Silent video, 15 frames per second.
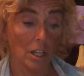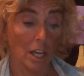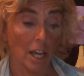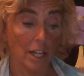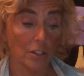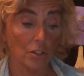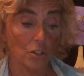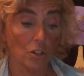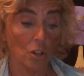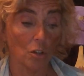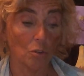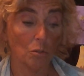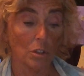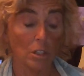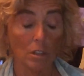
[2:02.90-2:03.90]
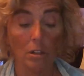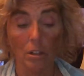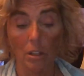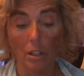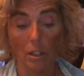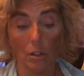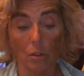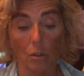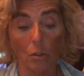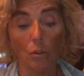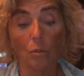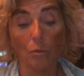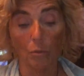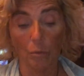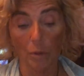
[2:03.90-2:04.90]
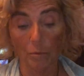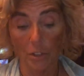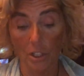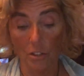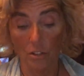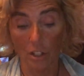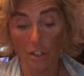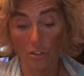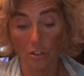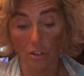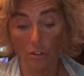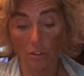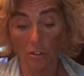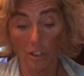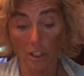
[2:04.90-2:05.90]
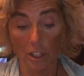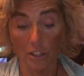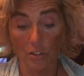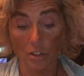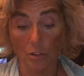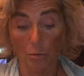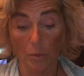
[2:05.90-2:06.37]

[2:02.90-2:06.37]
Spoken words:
And so when we discuss the learning lessons,